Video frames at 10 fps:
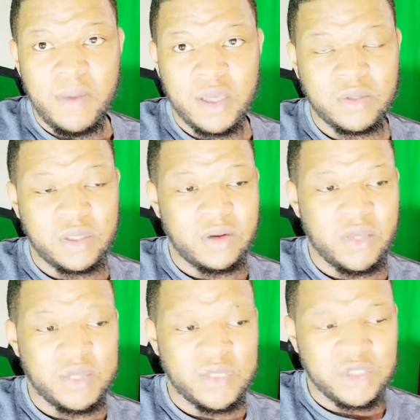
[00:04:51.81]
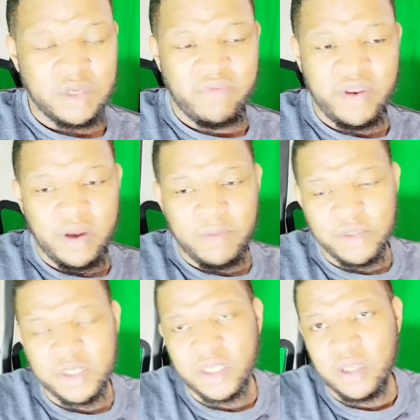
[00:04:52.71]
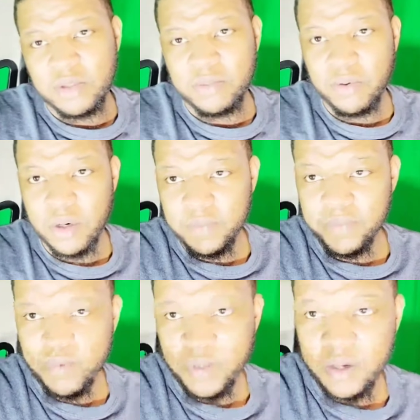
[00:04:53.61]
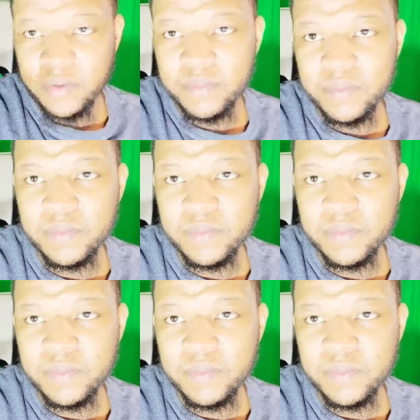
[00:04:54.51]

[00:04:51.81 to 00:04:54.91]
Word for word: That's what to donate, share, share video. Appreciate the love, support. You know.